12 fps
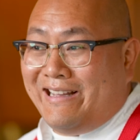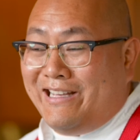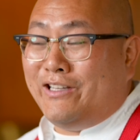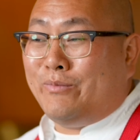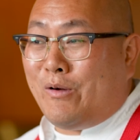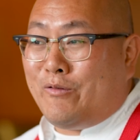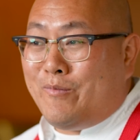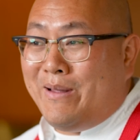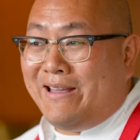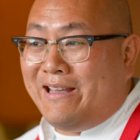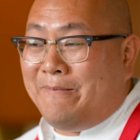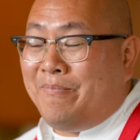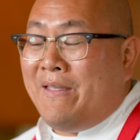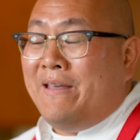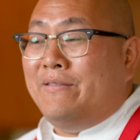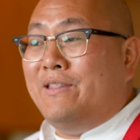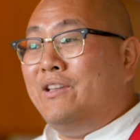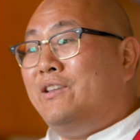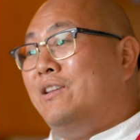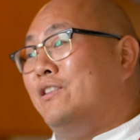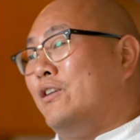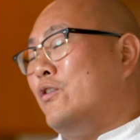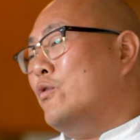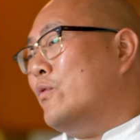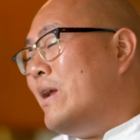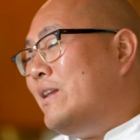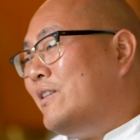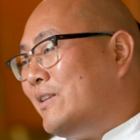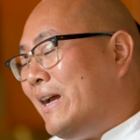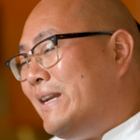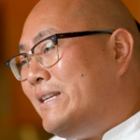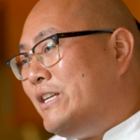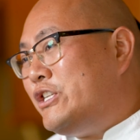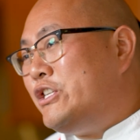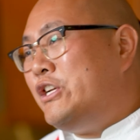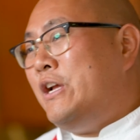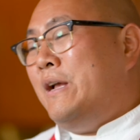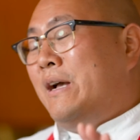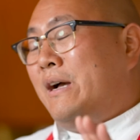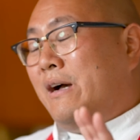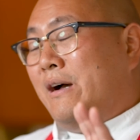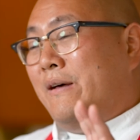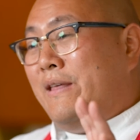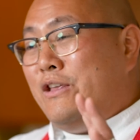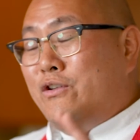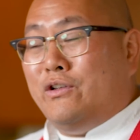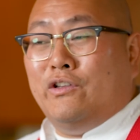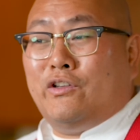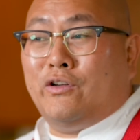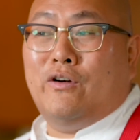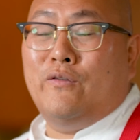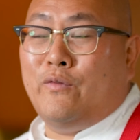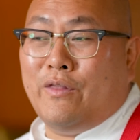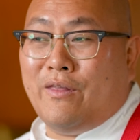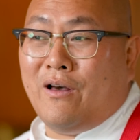is what we're making. This is a great side dish that you can serve with